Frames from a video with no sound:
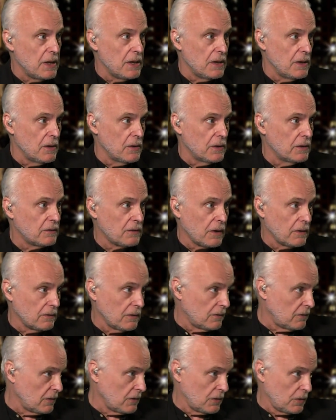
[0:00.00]
units because
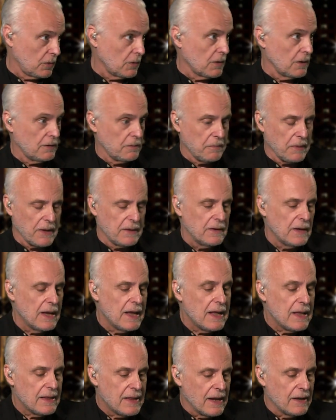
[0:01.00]
it's a tourist place
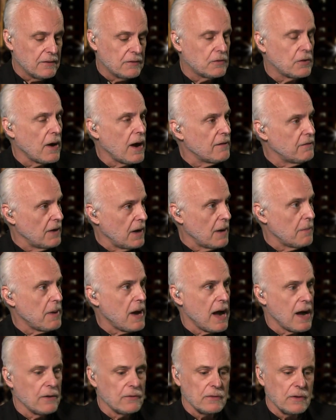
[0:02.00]
that is driving up
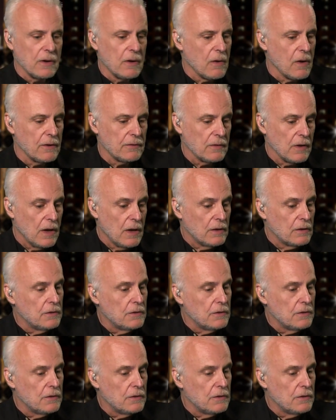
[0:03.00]
housing costs.